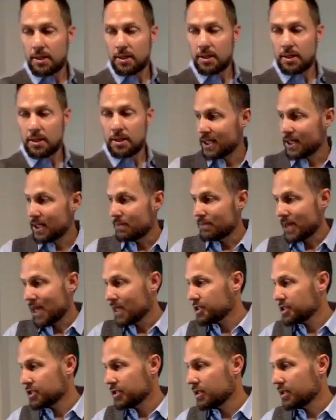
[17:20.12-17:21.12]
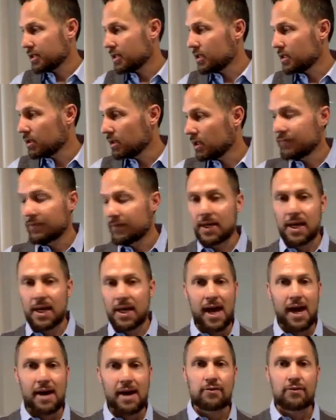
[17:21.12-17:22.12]
But imagine that you're living
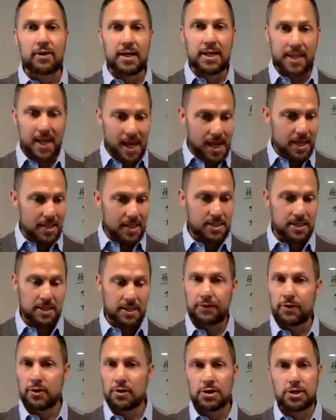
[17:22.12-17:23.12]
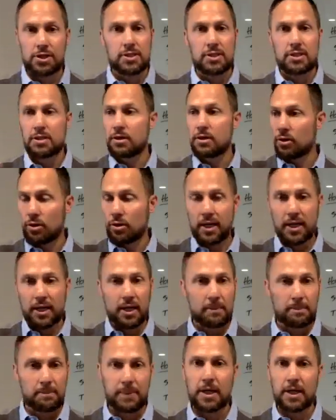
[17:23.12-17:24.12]
every day as if you're creating a
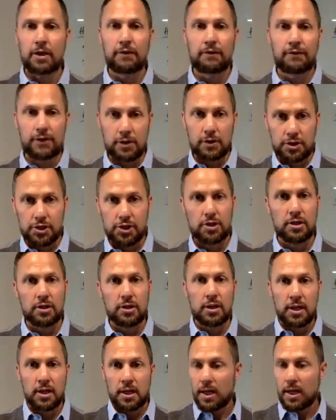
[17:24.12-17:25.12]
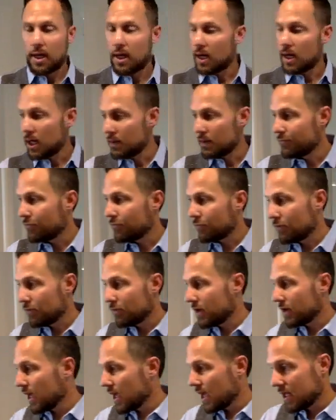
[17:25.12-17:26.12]
bigger future,
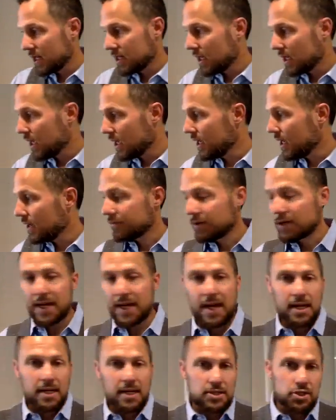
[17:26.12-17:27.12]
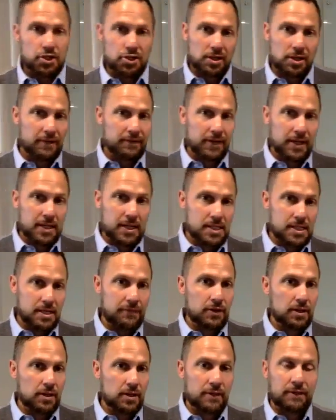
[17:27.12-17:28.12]
and every day as you're living as if
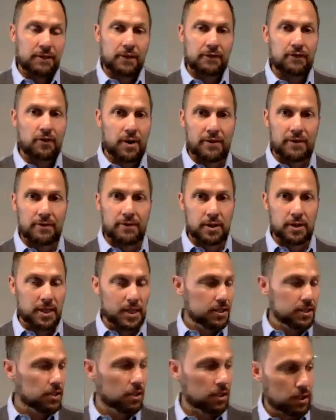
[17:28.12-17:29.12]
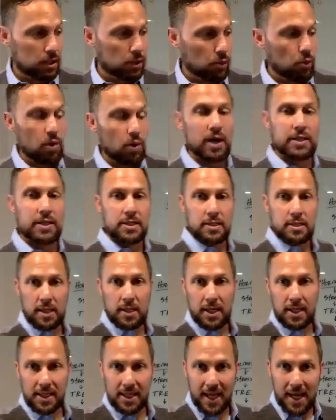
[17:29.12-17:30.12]
you're living forever, then you're going to want to
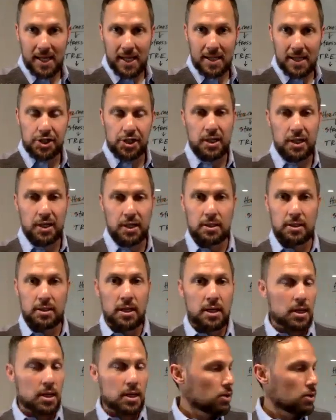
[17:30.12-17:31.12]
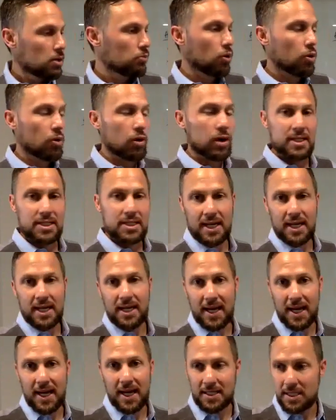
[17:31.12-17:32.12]
engage in more
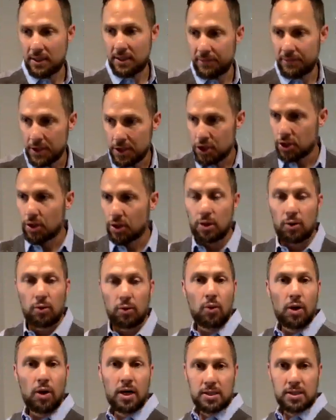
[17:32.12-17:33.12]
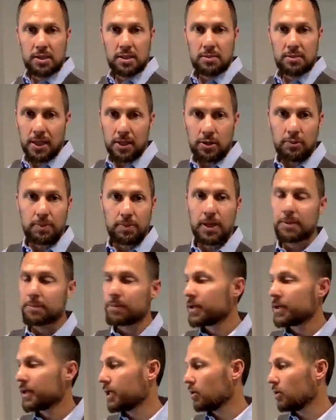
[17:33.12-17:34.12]
exciting activities. You're going to want to meet new
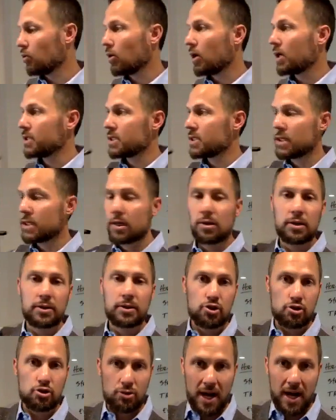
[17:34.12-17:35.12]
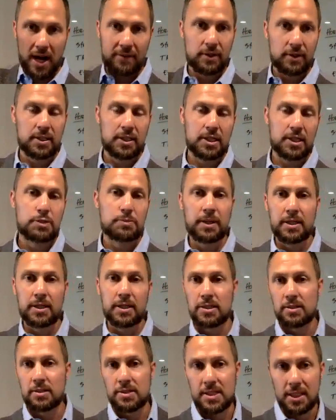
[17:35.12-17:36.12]
people. You're going to want to go and travel and experience
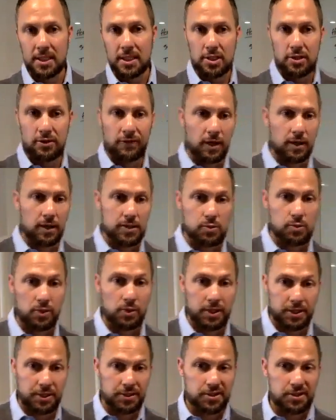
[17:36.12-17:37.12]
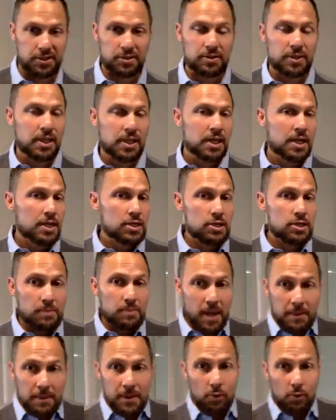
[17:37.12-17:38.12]
those things you've always wanted to do. You may
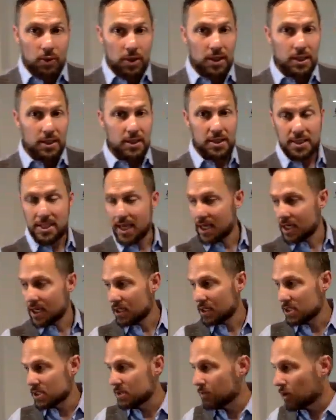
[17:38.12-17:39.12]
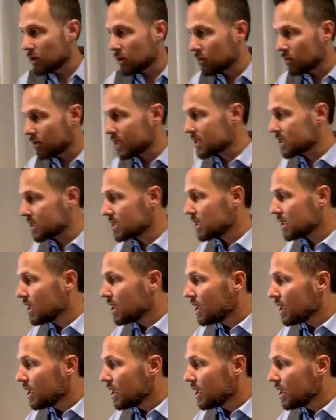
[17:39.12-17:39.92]
be willing to take on some more risks.